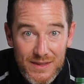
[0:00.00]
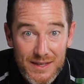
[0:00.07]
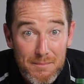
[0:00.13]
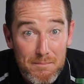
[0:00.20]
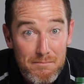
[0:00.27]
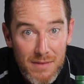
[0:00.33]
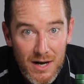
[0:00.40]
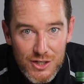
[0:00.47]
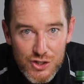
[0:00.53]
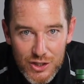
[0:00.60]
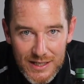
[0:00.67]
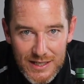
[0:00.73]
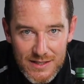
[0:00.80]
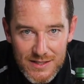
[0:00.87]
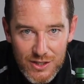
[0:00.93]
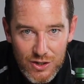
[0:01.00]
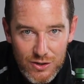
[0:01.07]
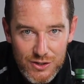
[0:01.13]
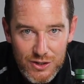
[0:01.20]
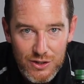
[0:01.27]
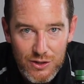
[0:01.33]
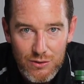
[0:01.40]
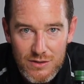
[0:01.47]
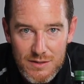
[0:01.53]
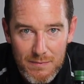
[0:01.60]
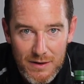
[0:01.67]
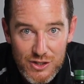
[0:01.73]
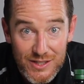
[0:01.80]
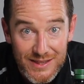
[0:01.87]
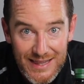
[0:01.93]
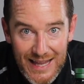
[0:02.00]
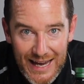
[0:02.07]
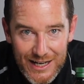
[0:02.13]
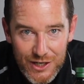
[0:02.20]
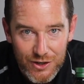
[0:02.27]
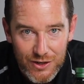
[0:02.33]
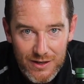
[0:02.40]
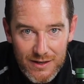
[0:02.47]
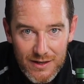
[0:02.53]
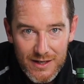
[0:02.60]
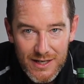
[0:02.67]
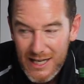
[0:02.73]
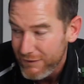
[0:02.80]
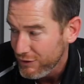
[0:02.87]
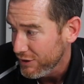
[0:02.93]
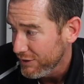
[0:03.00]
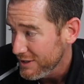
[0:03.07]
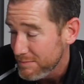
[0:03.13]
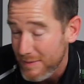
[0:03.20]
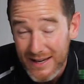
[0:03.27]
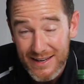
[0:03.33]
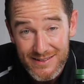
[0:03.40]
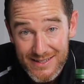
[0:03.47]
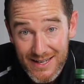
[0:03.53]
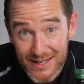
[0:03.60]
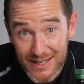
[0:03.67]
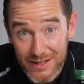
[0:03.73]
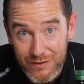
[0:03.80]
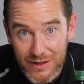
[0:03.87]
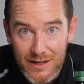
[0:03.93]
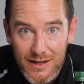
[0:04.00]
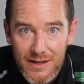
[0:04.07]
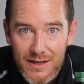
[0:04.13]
much easier to use, much lighter, even though this pan is kind of heavy.